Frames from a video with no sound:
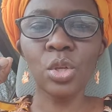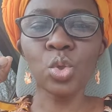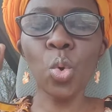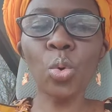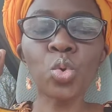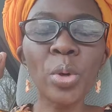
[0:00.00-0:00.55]

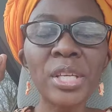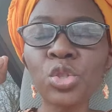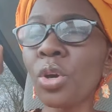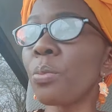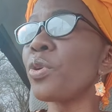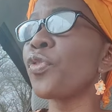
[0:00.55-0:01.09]
to
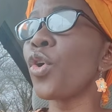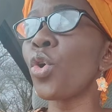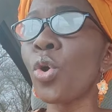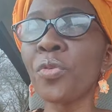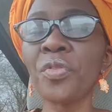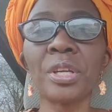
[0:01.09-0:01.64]
enjoy before
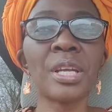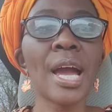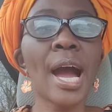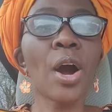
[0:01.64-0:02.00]
COVID?